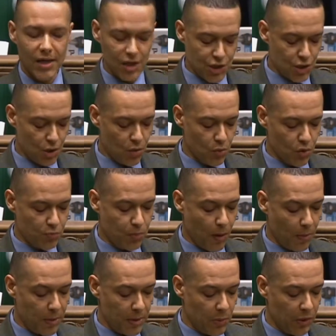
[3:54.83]
issue was
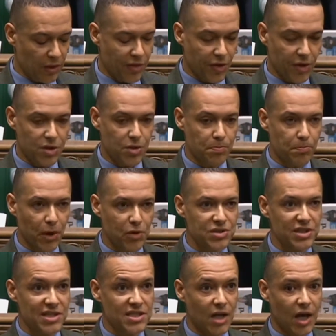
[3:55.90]
probably one of the
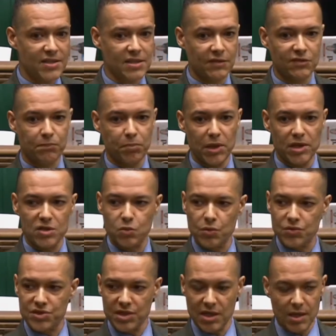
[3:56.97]
most decisive splits
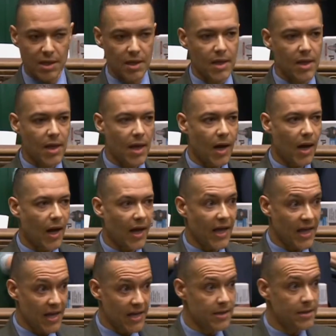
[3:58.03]
we'll see
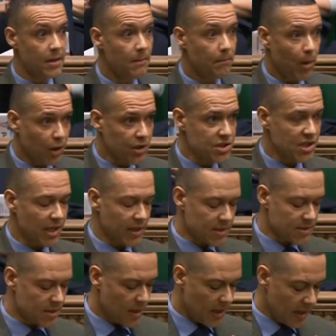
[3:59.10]
in
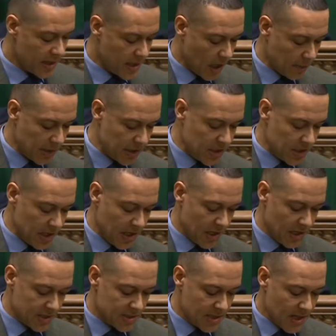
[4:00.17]
politics in coming
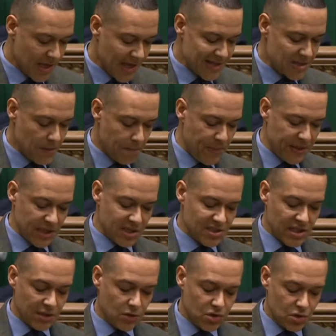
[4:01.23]
years. It's the biggest
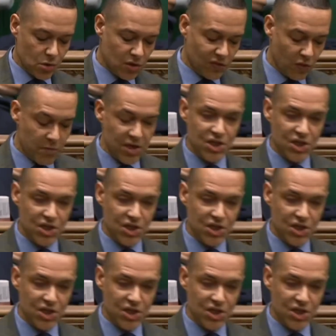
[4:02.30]
single source of